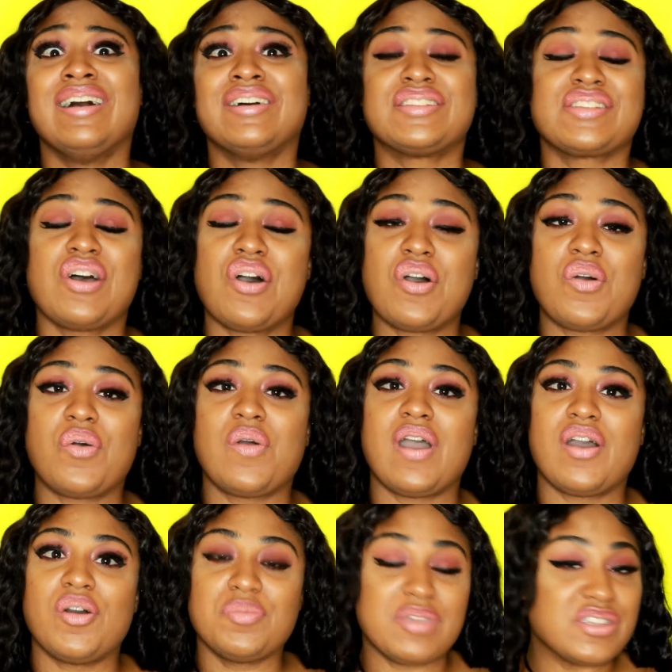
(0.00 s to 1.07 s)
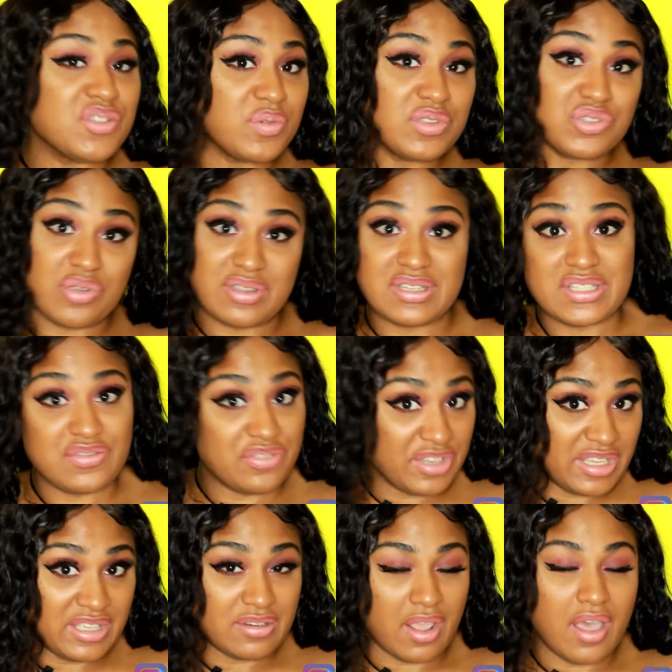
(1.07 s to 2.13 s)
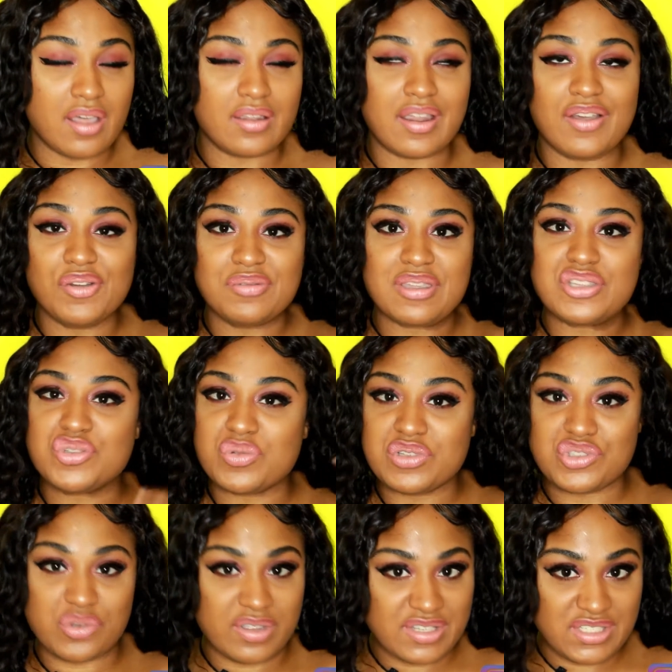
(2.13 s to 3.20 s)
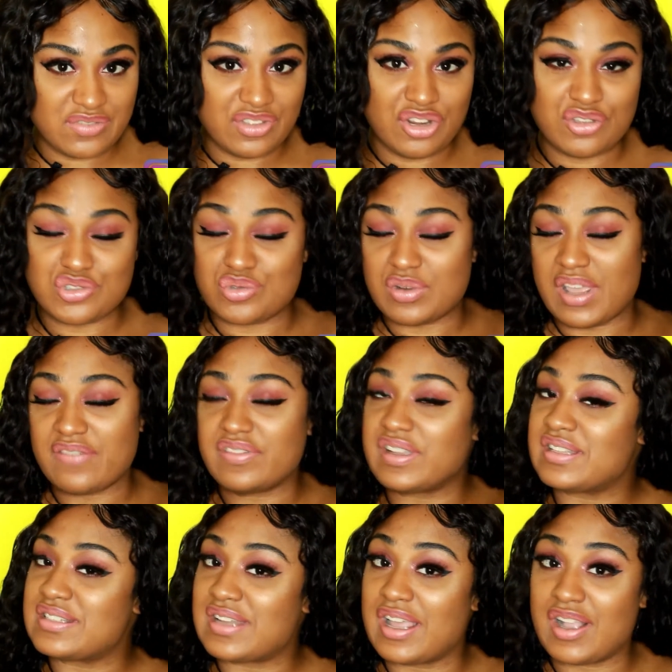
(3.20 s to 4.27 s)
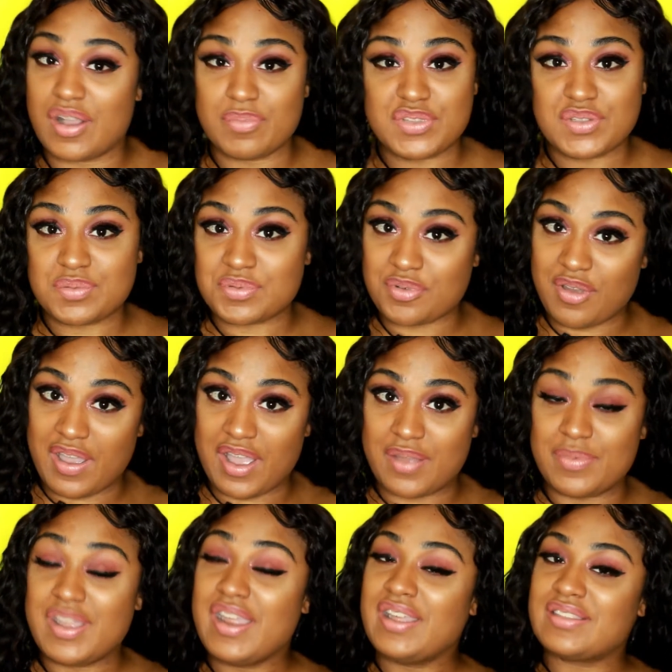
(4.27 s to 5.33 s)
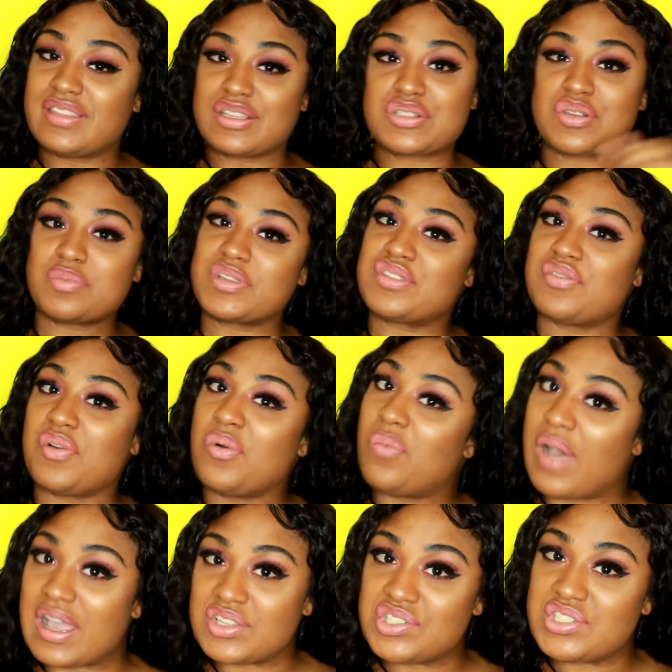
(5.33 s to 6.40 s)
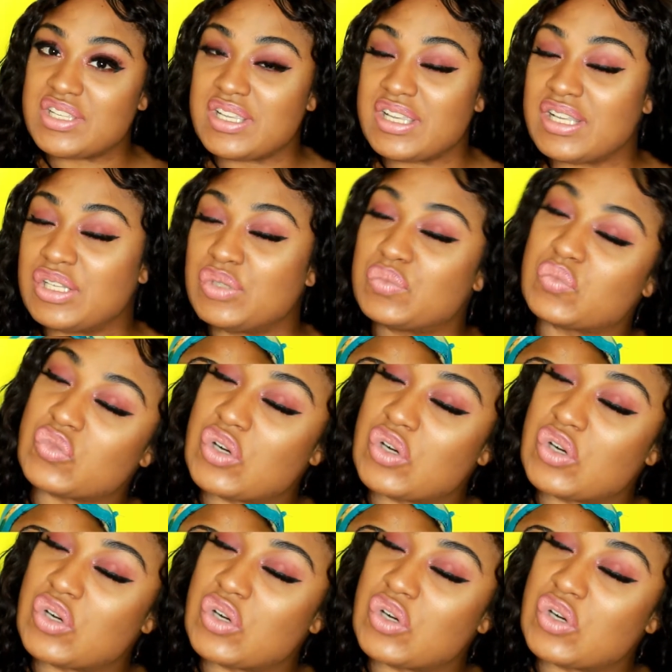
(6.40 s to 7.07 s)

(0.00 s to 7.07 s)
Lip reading: So hope that you enjoy this hope that you enjoy this video. Do not forget to like, comment, subscribe. Thanks so much for watching.